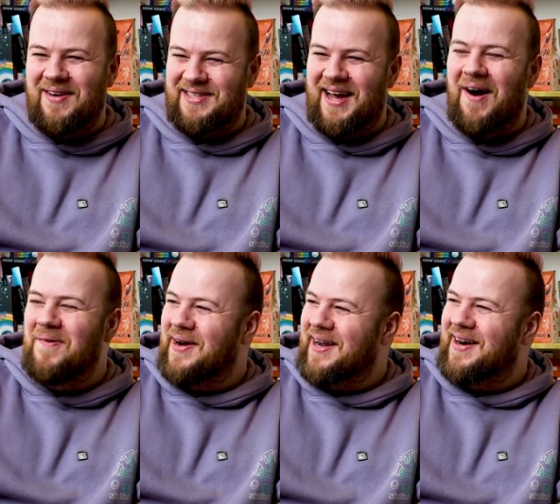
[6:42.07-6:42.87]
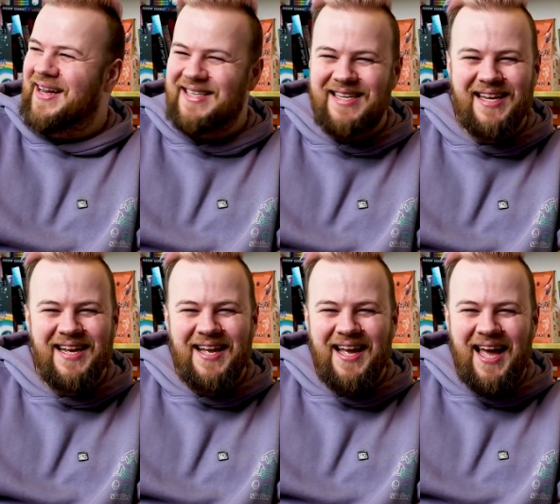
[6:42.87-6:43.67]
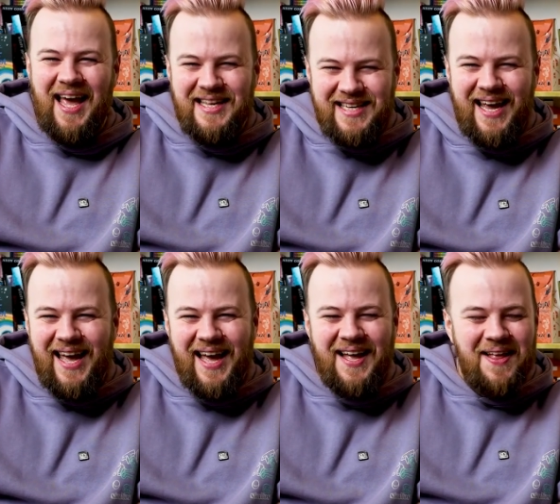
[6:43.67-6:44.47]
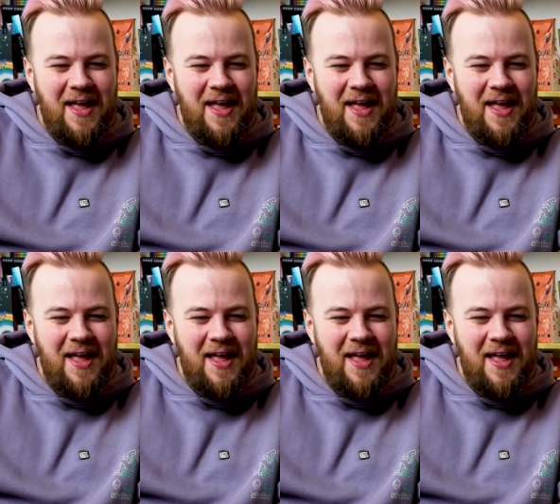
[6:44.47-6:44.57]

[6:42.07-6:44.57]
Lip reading: And I was like, oh my God, is it?